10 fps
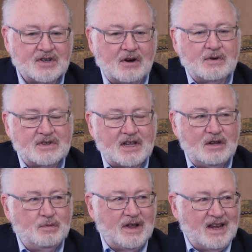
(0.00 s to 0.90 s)
I always
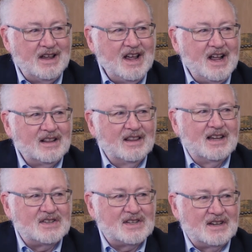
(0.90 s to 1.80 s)
keep a
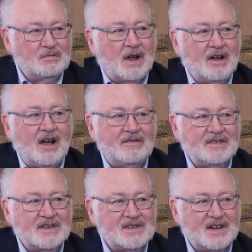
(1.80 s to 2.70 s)
list in my
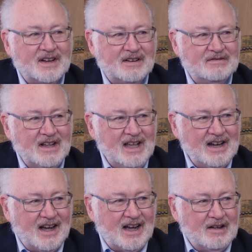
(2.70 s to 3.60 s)
office of
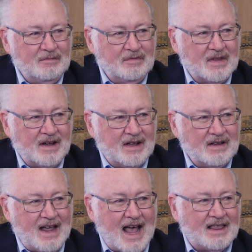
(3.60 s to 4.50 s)
um,
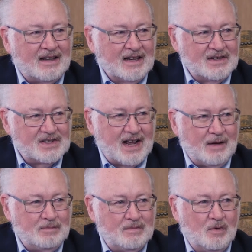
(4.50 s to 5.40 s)
uh, athletes,
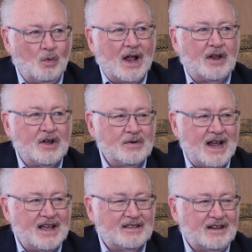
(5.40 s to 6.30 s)
top well known
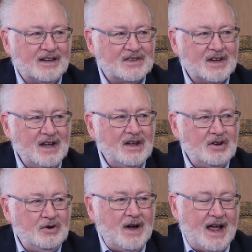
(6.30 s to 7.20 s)
athletes mm-hmm.
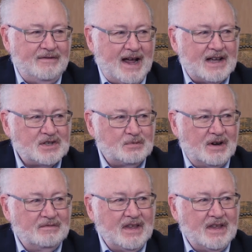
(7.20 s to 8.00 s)
who have asthma,